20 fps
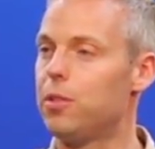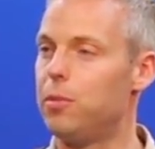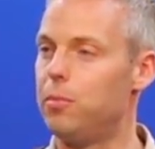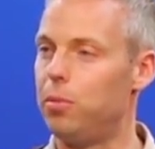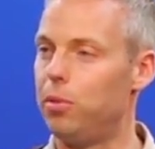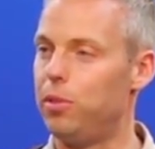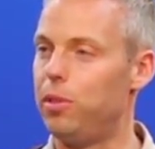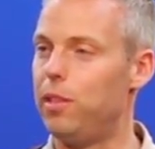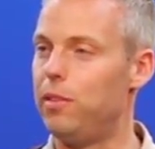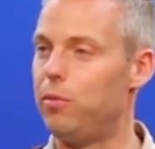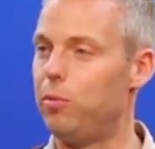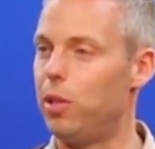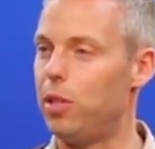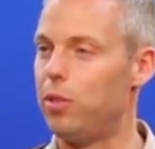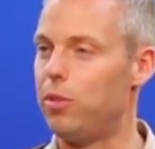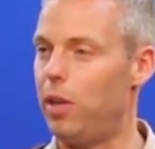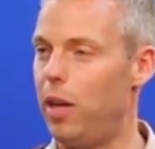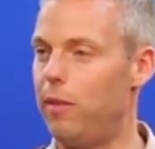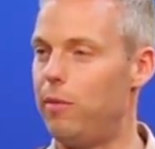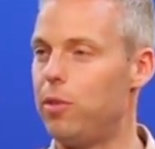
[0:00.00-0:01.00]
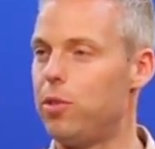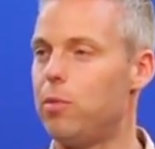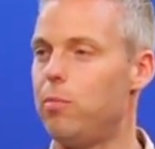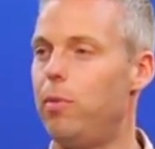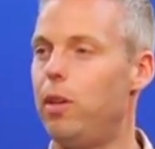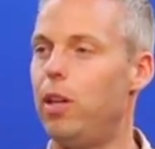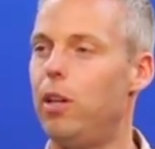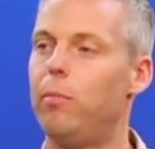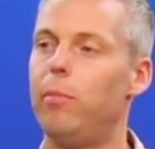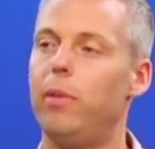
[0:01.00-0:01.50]
to believe what drivers
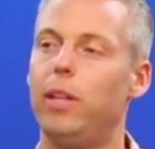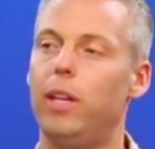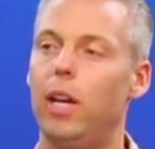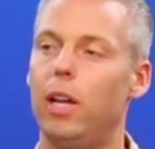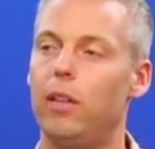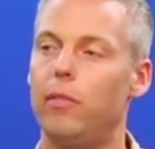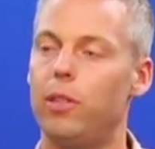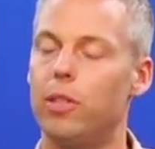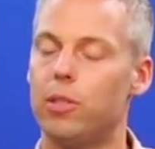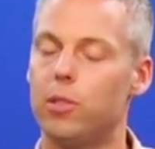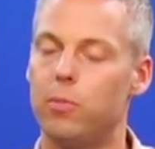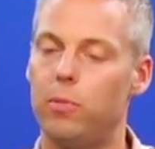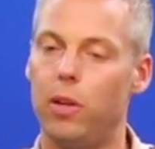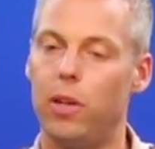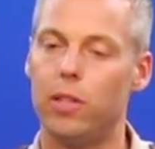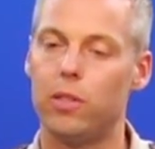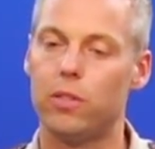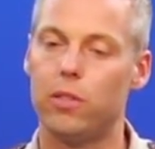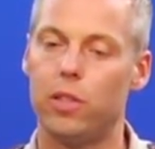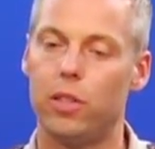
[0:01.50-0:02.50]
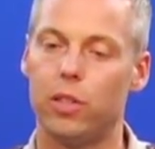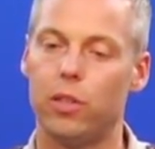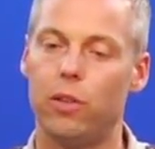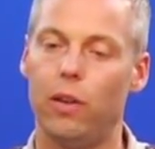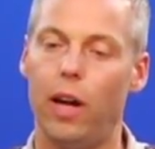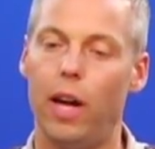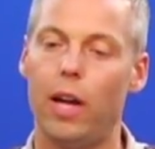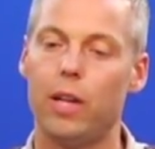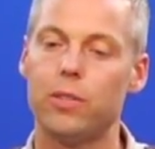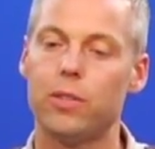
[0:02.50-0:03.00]
may or may not have experienced in a
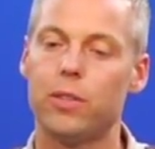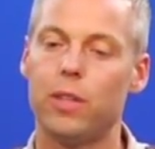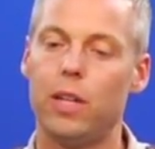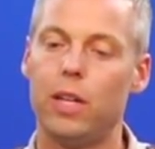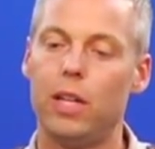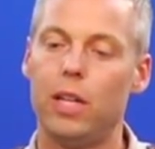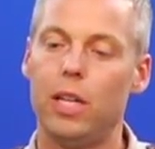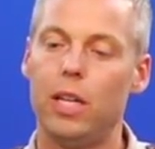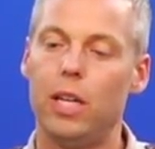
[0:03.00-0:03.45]
crash.